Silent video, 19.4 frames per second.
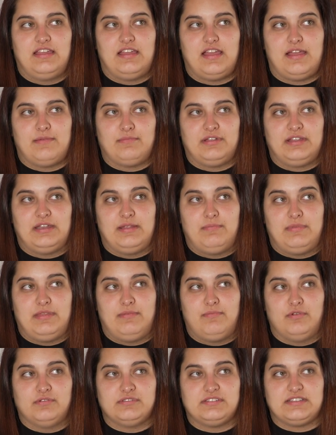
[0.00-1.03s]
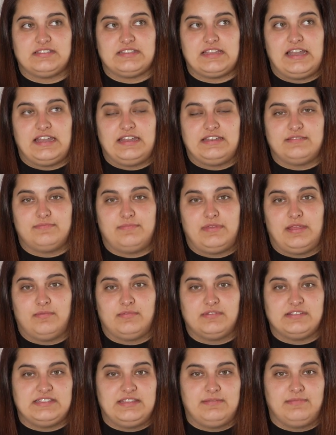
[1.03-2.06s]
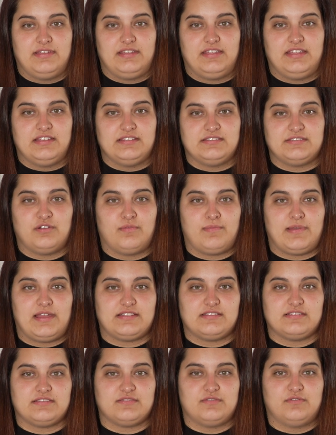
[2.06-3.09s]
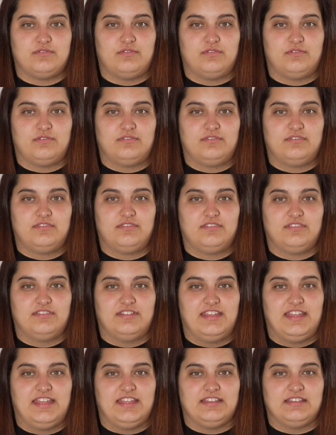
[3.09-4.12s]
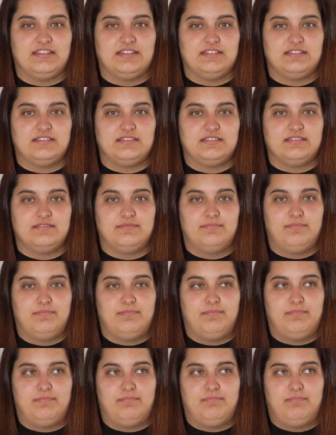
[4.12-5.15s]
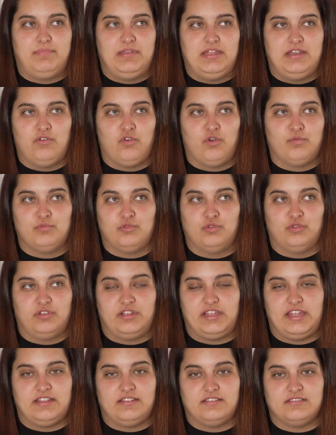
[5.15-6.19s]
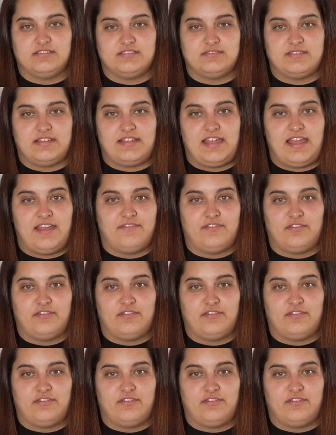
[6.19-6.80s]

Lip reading: I'm going to be most excited to be able to see my kids go back to school and be normal again, just have